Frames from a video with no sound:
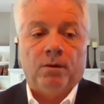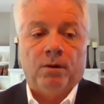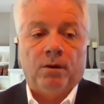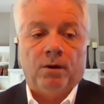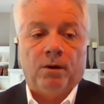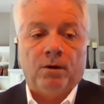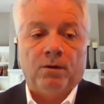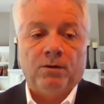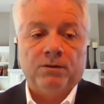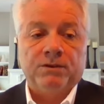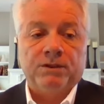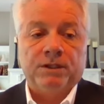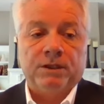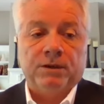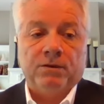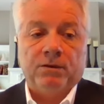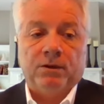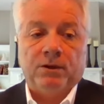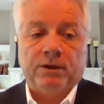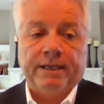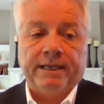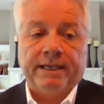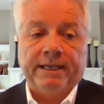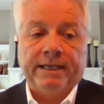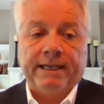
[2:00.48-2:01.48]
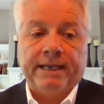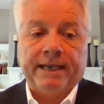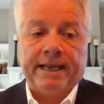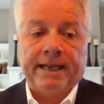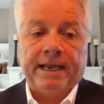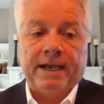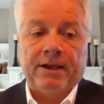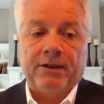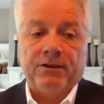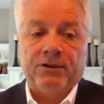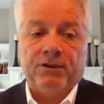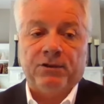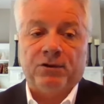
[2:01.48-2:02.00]
Also, looking at how
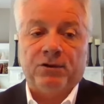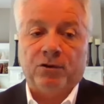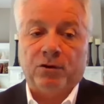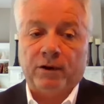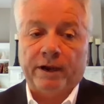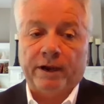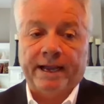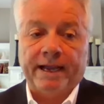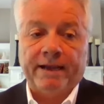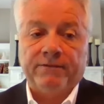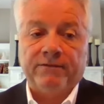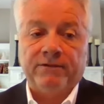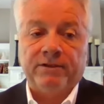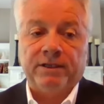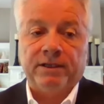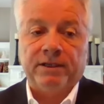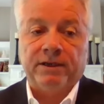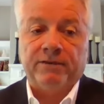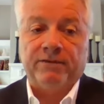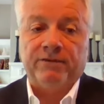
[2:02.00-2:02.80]
you craft an